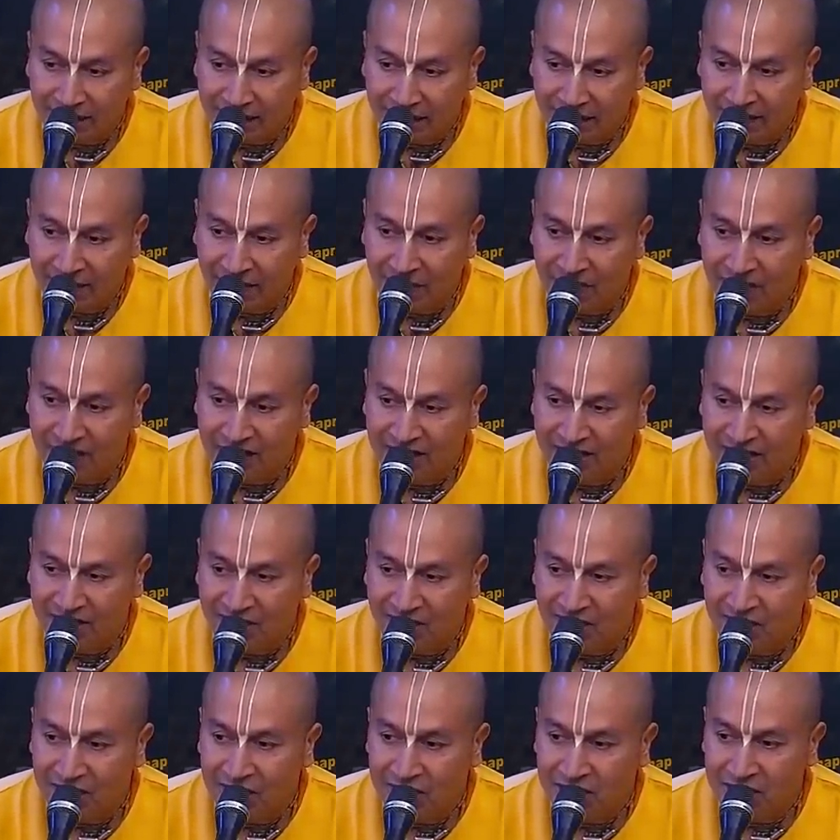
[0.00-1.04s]
have the
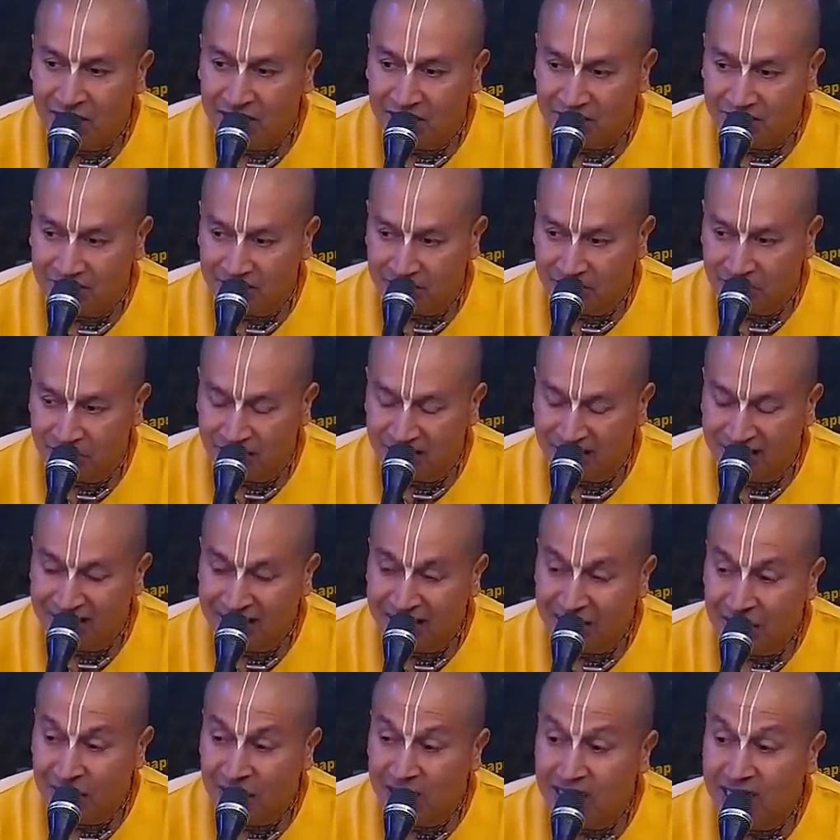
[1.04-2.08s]
conviction, the
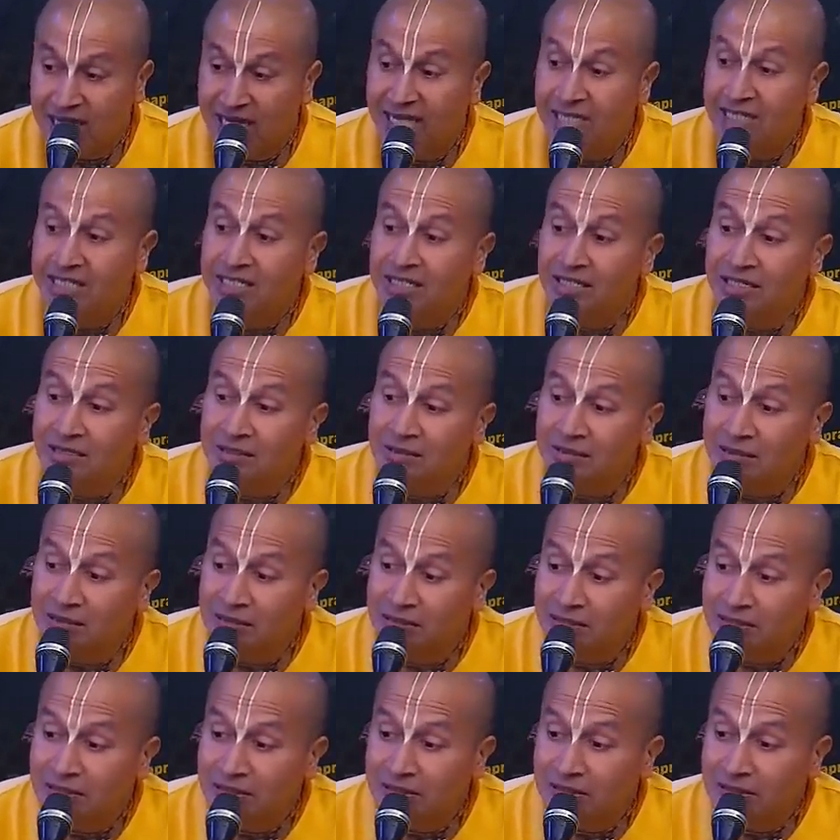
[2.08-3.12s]
determination
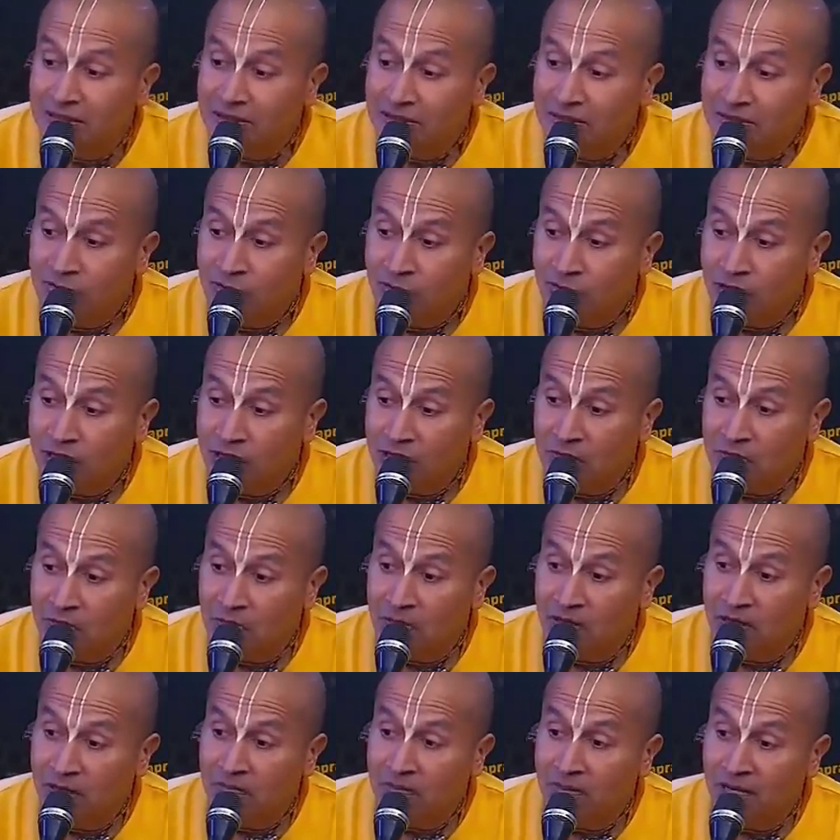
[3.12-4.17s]
to
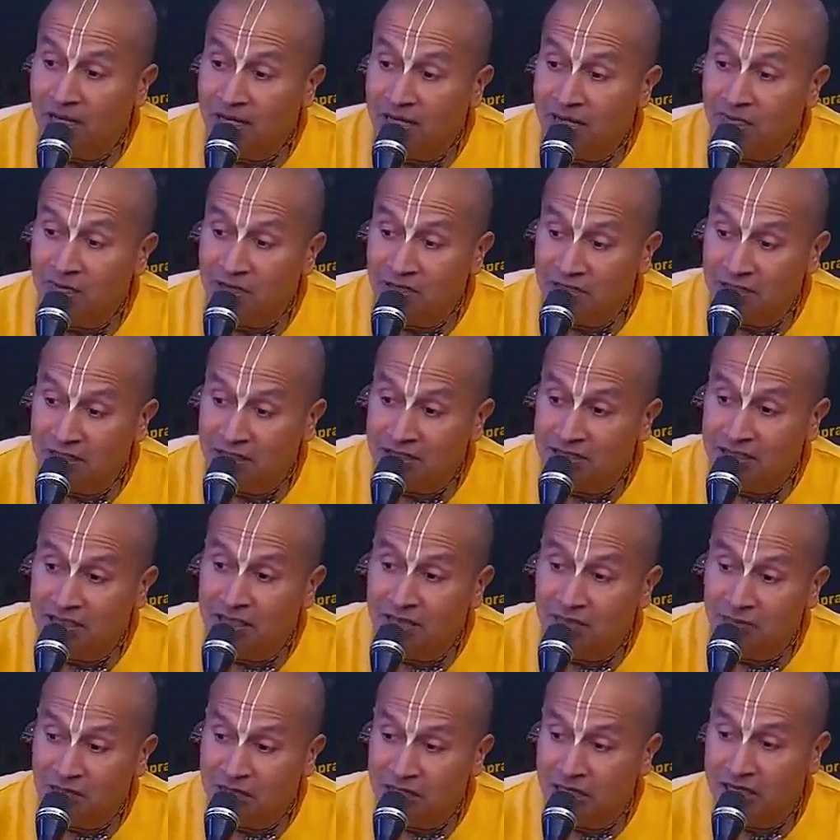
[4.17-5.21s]
implement with
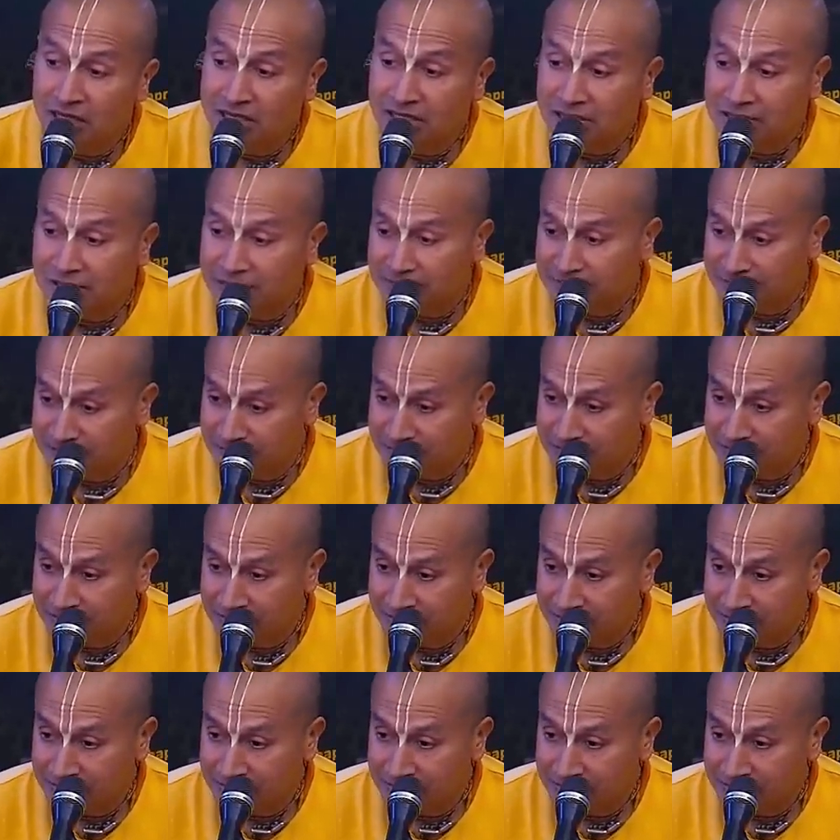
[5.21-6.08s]
discrimination.